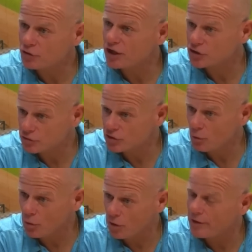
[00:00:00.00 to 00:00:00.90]
treasure in
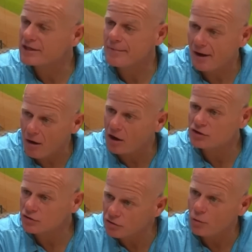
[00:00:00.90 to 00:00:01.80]
the world has been
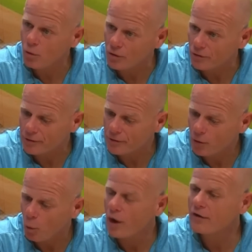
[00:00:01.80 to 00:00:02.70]
lost to the world.
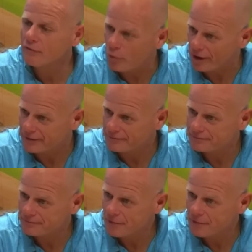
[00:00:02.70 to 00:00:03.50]
One of one.